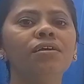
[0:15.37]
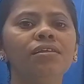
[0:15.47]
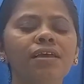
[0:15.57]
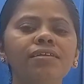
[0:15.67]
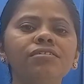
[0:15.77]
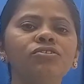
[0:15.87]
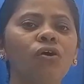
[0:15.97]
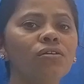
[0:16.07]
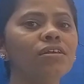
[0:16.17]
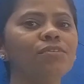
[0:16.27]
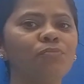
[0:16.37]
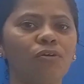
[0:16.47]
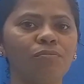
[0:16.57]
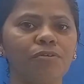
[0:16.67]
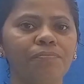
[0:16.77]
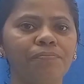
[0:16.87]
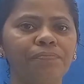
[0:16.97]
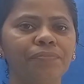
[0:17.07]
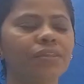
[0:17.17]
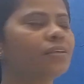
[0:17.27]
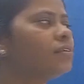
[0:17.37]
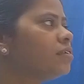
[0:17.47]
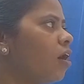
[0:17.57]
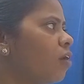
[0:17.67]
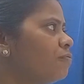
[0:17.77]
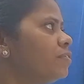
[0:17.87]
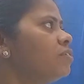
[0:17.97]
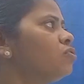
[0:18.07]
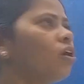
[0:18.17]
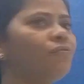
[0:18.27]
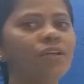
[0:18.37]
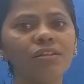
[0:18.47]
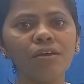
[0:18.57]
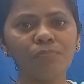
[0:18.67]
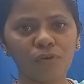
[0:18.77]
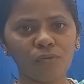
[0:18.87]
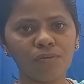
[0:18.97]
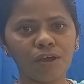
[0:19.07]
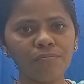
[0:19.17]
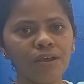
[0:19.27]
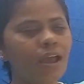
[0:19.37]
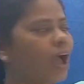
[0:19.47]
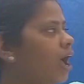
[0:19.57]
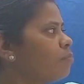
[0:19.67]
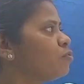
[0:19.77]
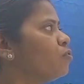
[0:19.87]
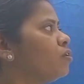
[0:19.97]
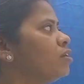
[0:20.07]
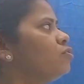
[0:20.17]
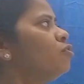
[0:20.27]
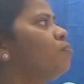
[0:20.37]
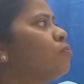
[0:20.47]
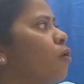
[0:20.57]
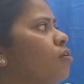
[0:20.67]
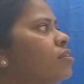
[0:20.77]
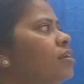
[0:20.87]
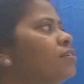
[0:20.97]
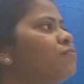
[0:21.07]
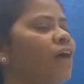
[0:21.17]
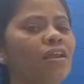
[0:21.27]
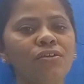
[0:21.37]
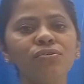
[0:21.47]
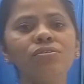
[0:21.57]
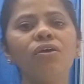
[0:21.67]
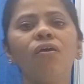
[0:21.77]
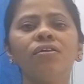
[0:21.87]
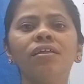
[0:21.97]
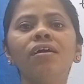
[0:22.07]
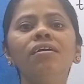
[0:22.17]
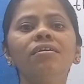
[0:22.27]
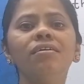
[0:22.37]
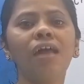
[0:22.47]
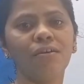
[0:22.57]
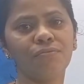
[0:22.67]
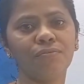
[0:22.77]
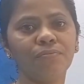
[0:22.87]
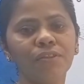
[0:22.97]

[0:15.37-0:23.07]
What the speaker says: Let us solve this problem. After solving the problem, I am going to plot these values on the graph.